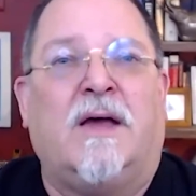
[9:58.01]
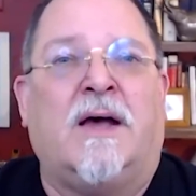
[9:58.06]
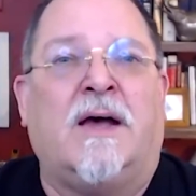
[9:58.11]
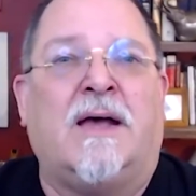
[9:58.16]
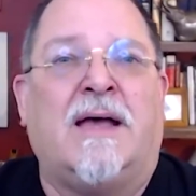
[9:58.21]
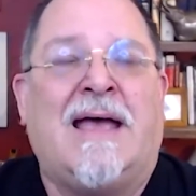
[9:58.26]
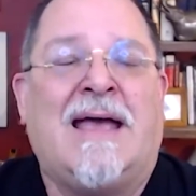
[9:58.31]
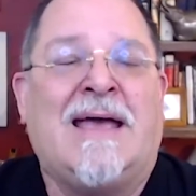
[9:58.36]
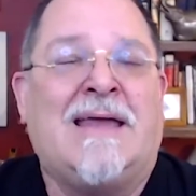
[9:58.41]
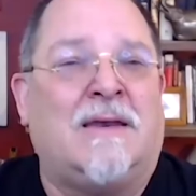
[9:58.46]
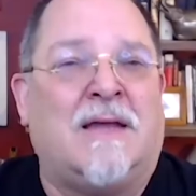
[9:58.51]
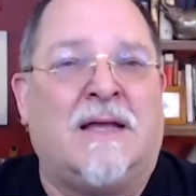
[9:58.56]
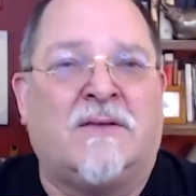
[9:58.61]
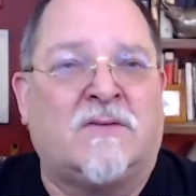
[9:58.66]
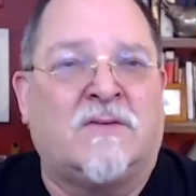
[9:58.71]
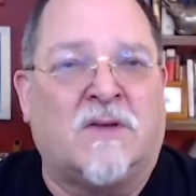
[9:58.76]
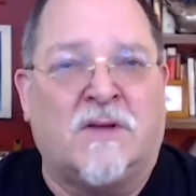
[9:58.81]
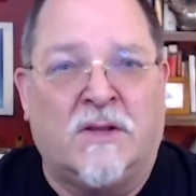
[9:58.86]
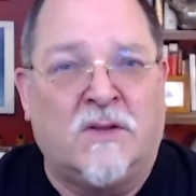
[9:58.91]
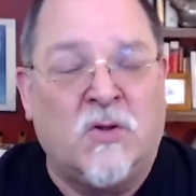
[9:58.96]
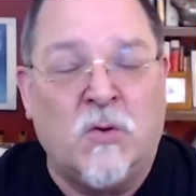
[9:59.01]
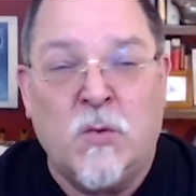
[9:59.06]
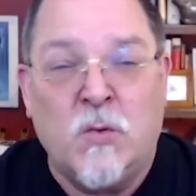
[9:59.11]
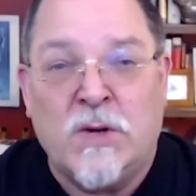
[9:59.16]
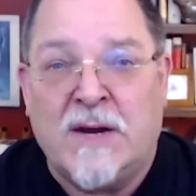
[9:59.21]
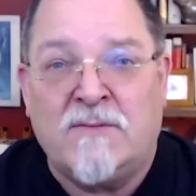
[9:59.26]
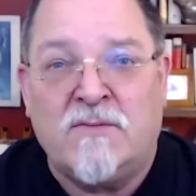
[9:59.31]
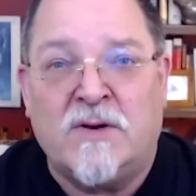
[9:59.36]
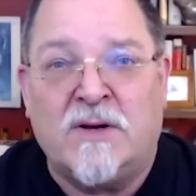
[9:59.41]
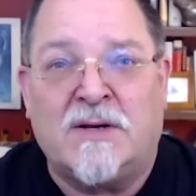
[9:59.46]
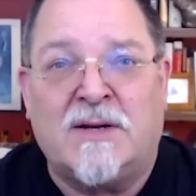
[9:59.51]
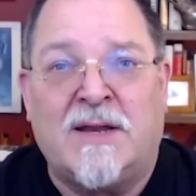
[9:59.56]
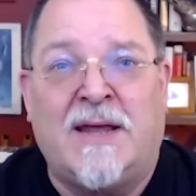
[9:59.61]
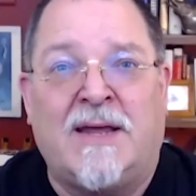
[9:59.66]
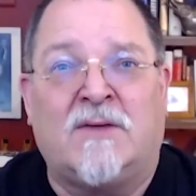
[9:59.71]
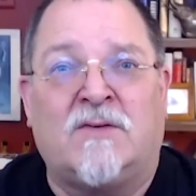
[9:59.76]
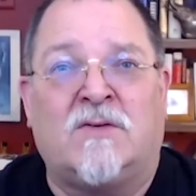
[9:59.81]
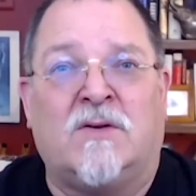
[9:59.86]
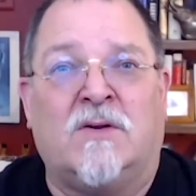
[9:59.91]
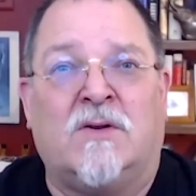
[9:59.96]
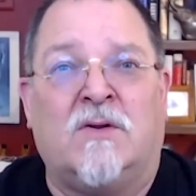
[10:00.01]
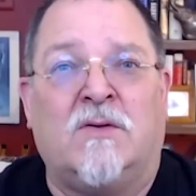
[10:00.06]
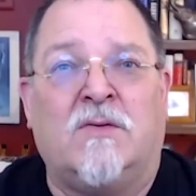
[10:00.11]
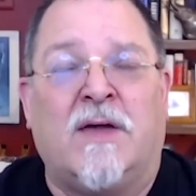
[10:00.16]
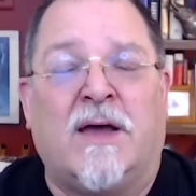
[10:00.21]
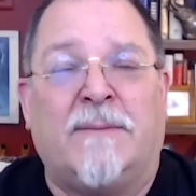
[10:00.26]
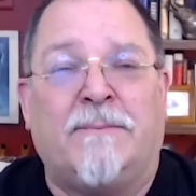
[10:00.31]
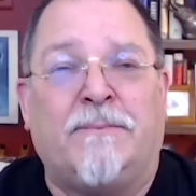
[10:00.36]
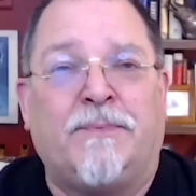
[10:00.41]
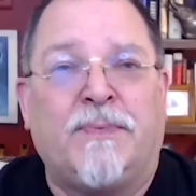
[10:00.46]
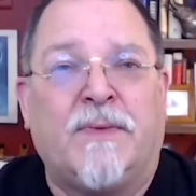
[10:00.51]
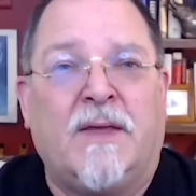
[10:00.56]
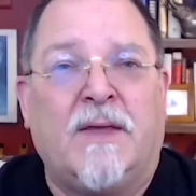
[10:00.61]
and it's going to do whatever it takes to do that.